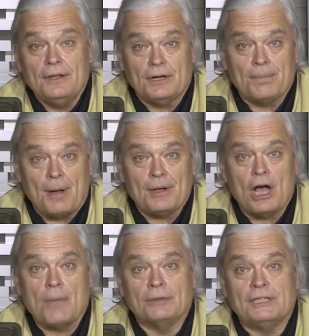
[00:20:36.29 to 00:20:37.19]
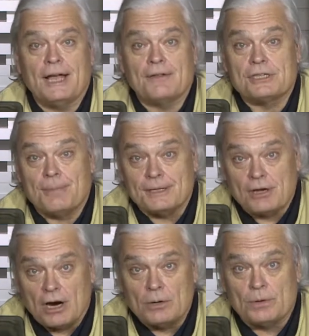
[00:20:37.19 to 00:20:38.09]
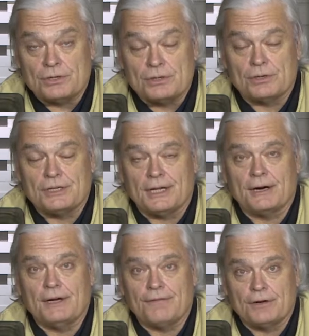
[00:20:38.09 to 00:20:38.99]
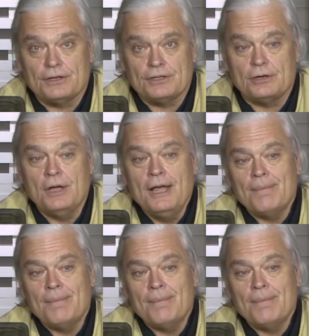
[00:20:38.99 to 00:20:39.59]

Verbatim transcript: You can probably cobble together some Ace Hardware stores to carry it for you too.